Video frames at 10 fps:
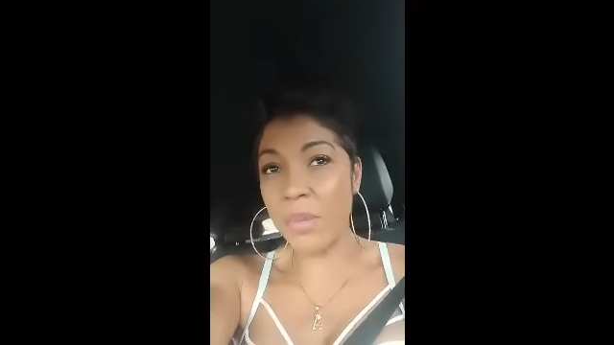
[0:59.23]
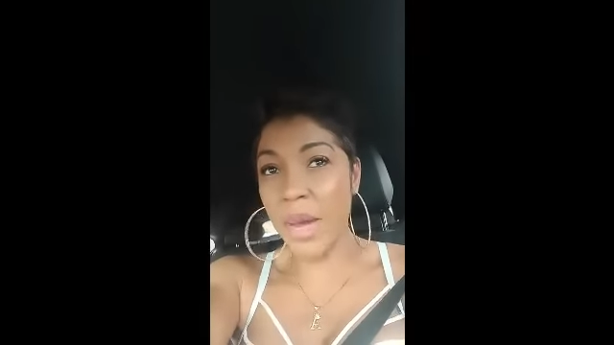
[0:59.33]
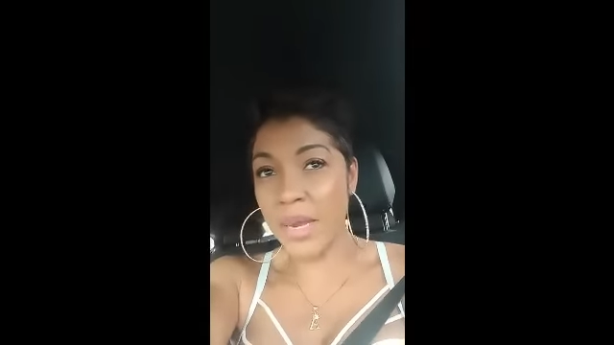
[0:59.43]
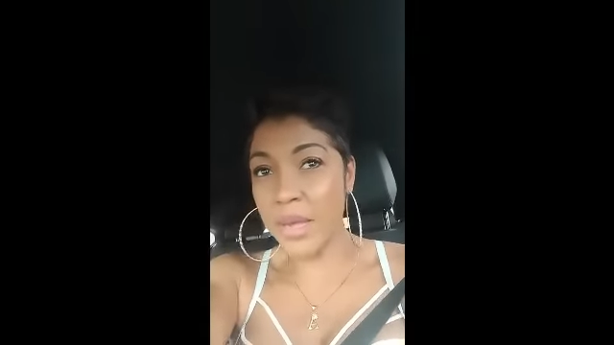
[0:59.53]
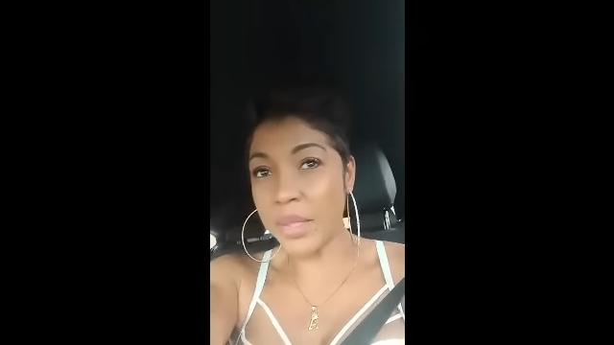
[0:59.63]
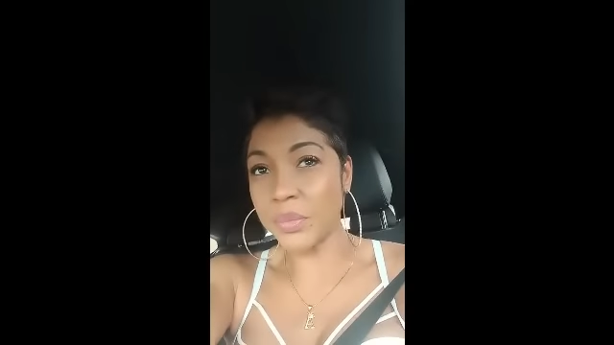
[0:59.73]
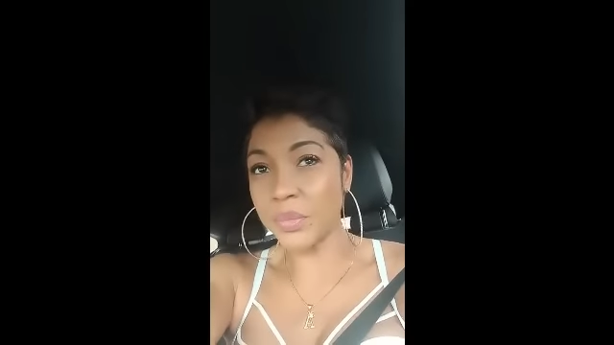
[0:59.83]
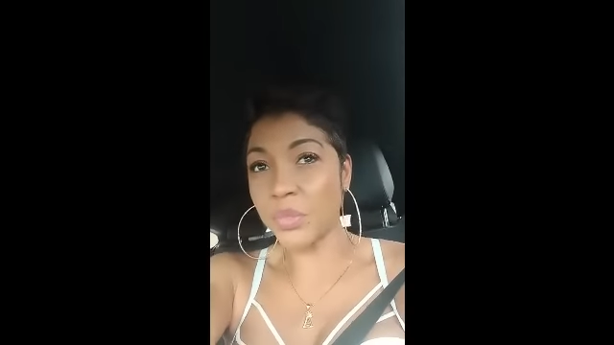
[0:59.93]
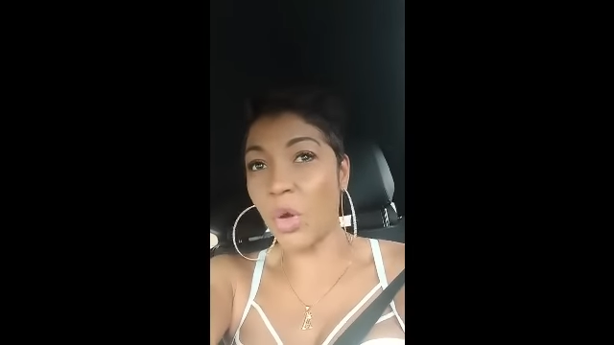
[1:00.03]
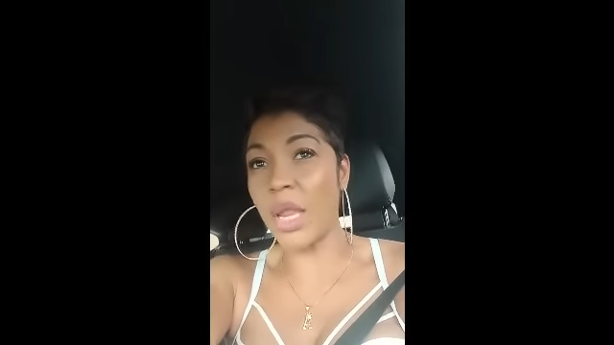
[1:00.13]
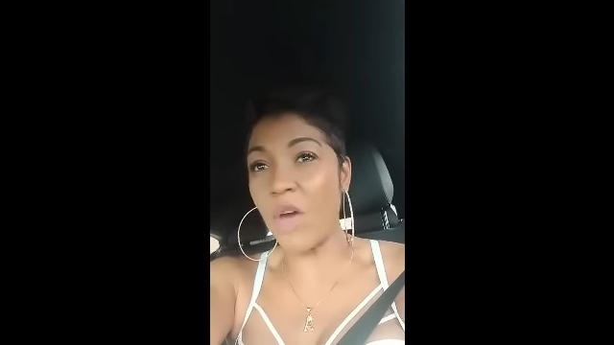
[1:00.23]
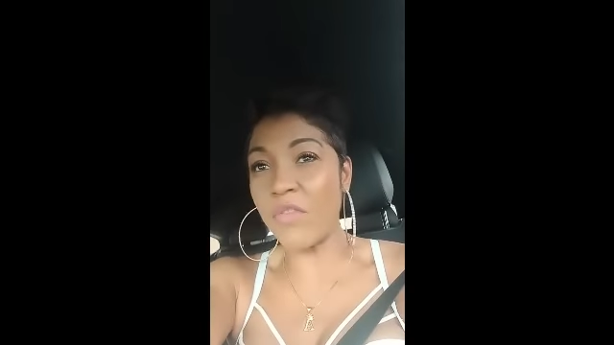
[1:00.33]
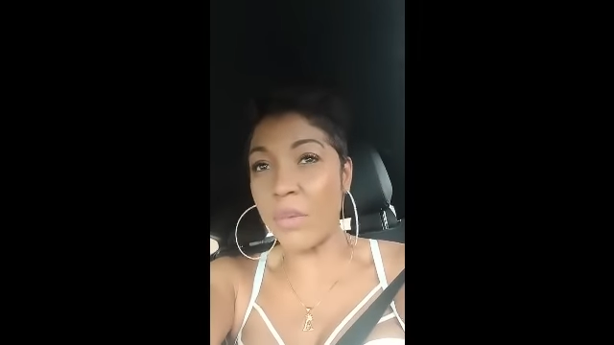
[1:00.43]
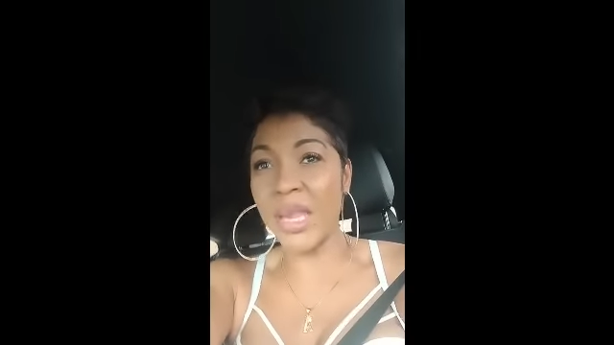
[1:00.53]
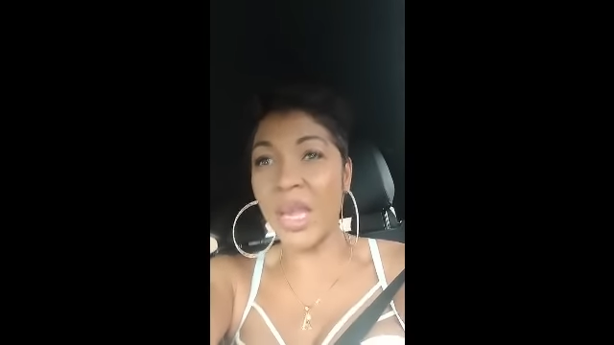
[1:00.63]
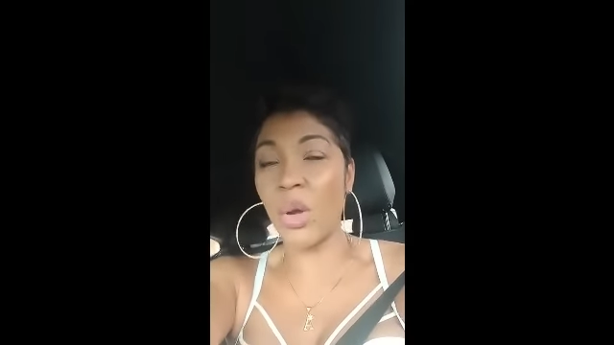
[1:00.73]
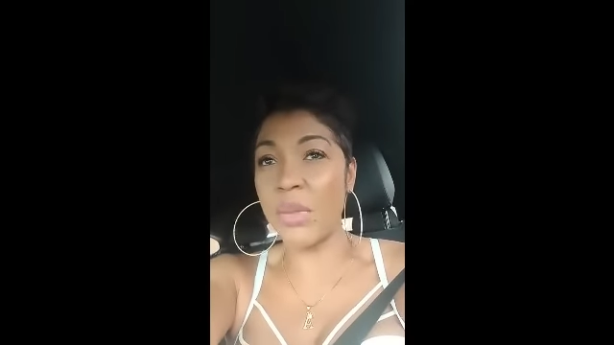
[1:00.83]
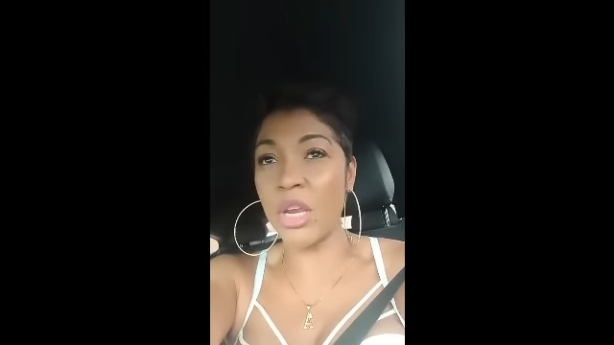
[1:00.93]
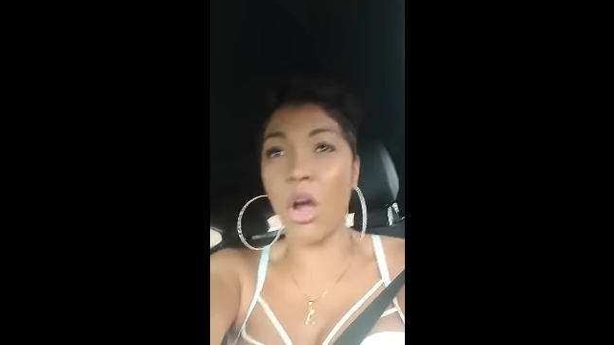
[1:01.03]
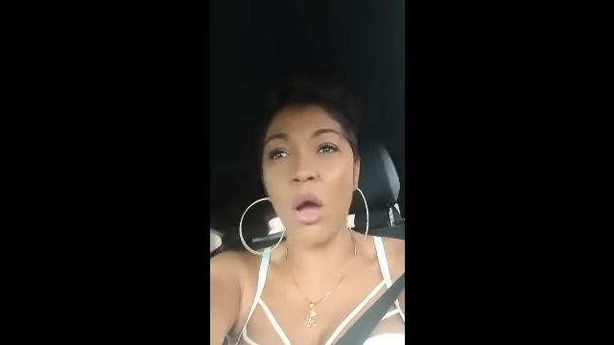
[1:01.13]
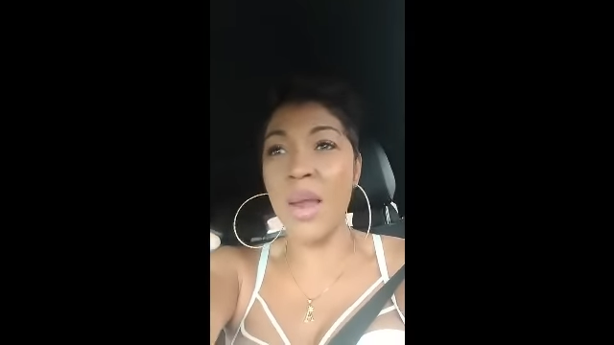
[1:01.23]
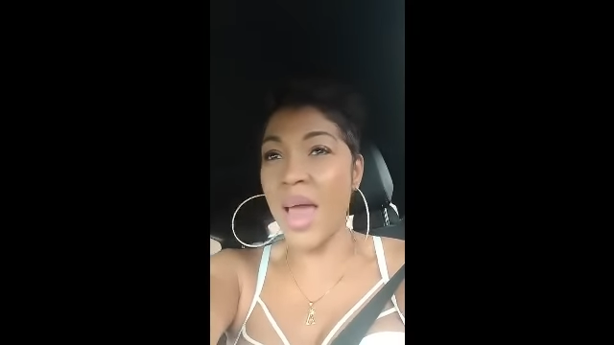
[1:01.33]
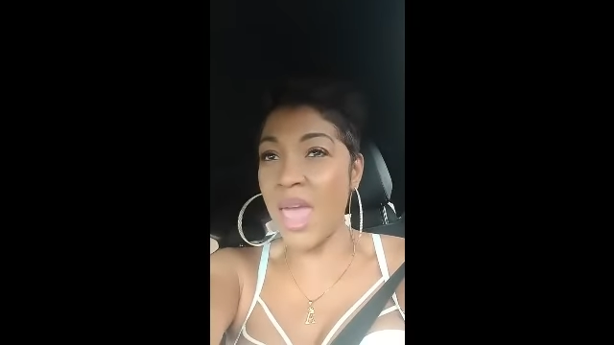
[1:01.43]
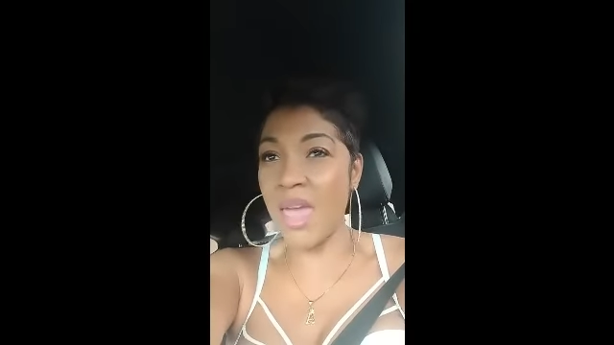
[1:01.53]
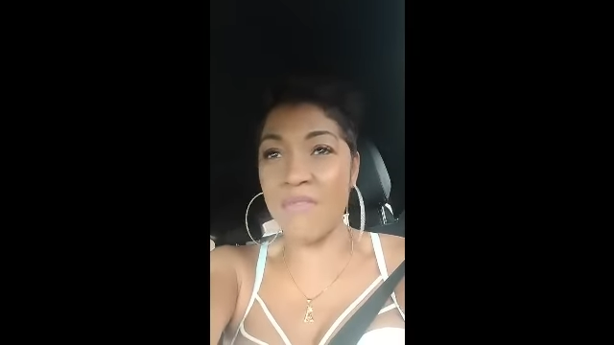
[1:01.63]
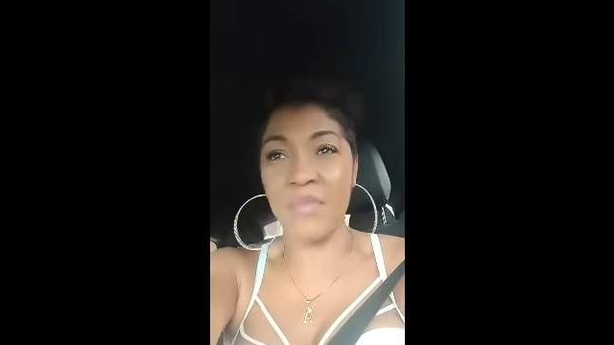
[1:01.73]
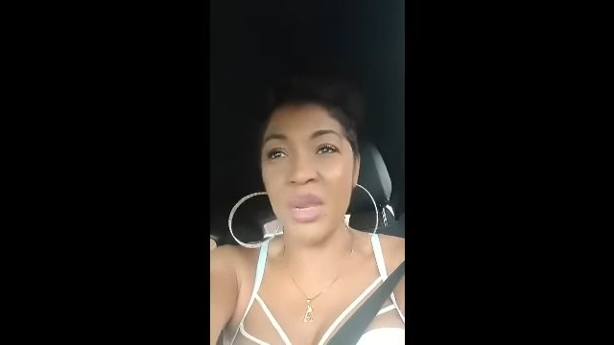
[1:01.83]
where the Angel have to say it wasn't pretty,